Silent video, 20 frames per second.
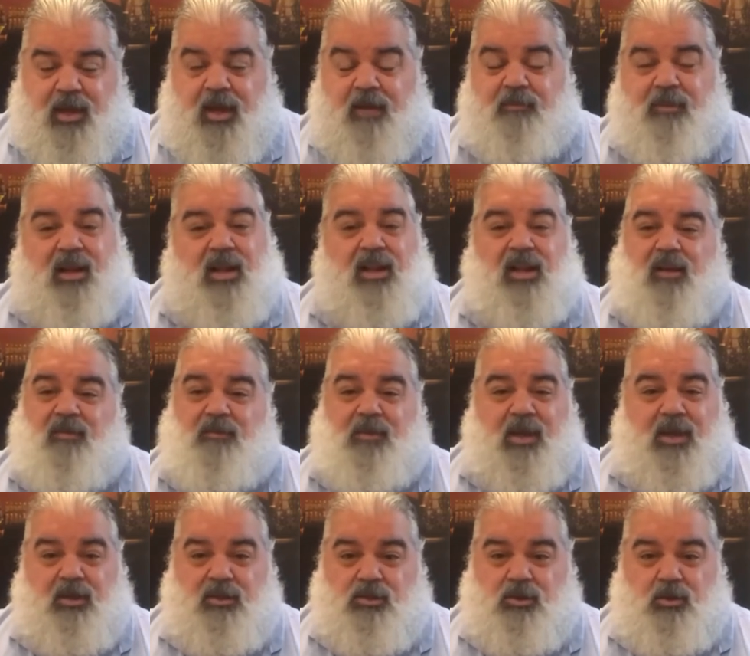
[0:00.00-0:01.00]
I love
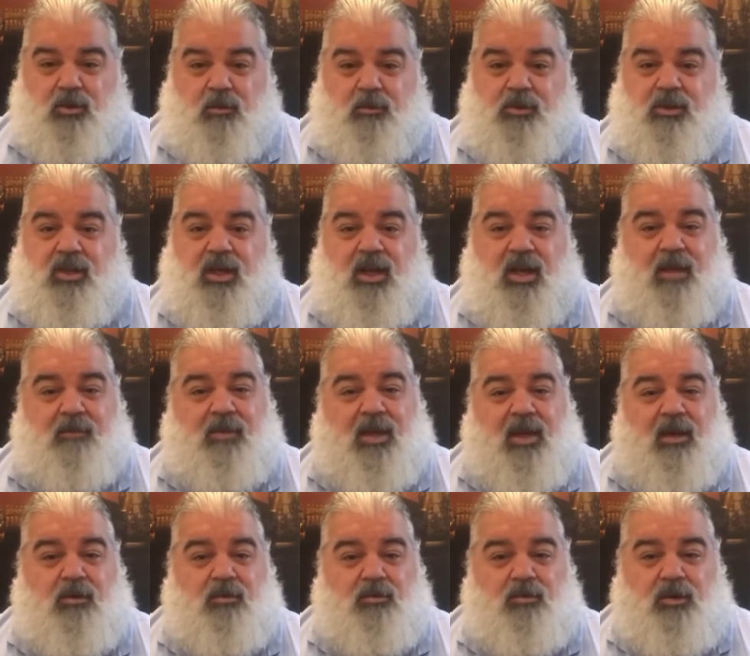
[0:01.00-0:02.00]
making soups. And I
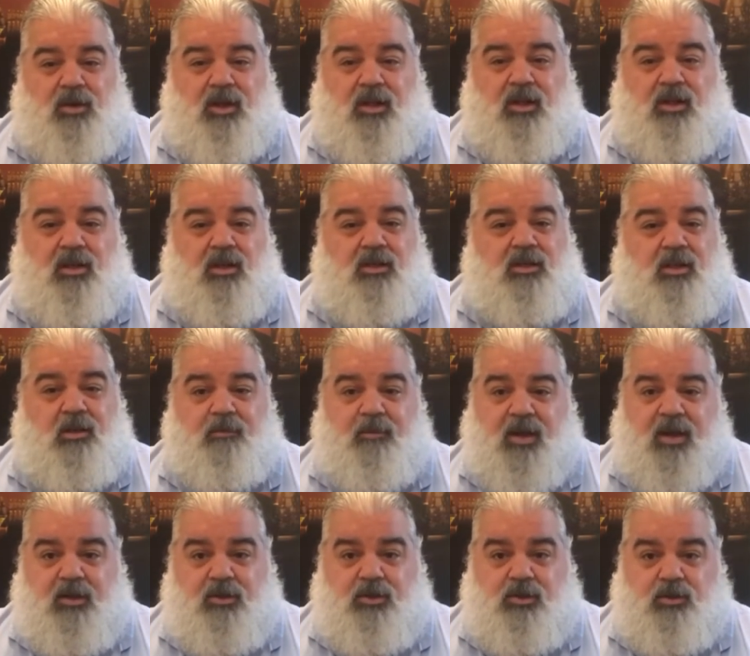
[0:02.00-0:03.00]
make a really good
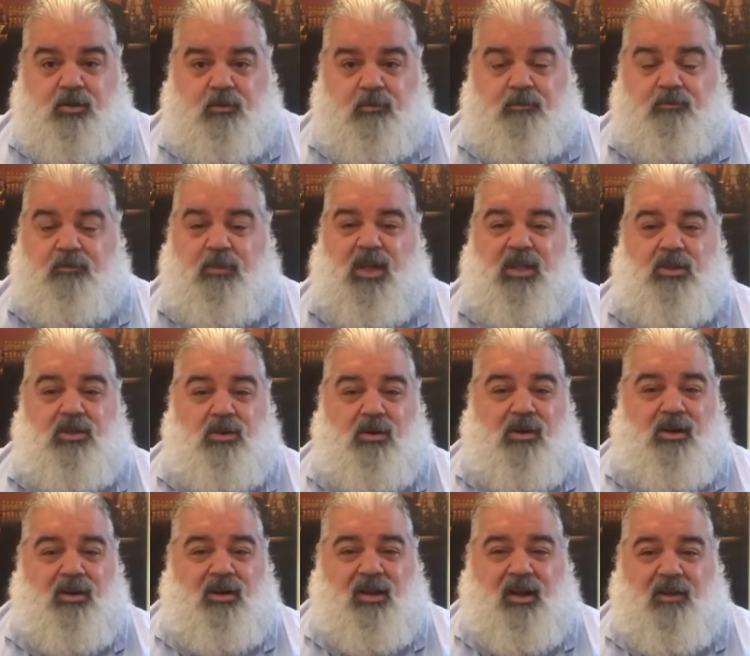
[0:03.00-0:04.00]
tomato soup. My
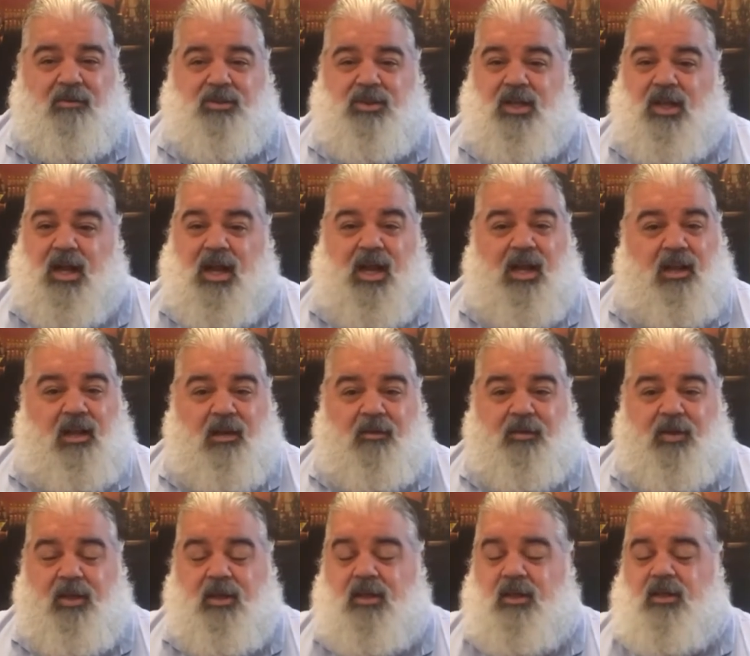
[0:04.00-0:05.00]
daughter loves it. I love
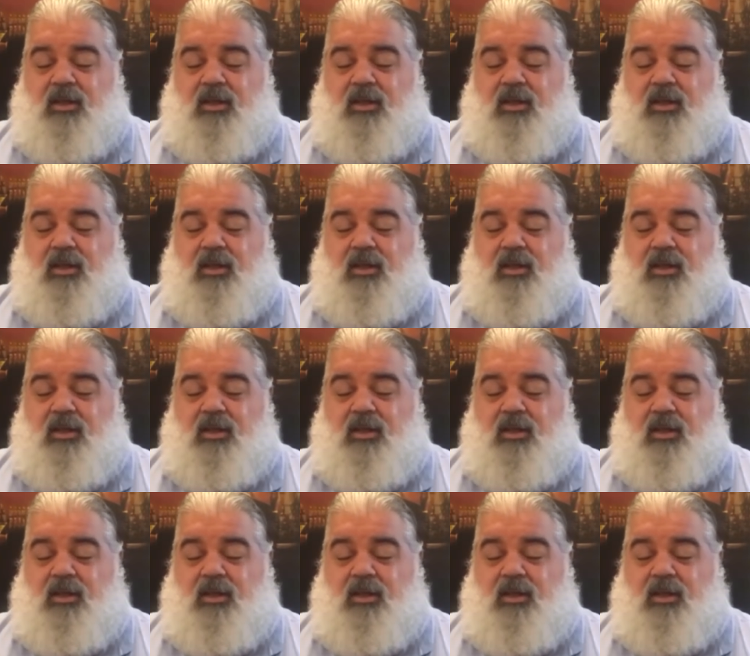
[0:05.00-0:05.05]
it.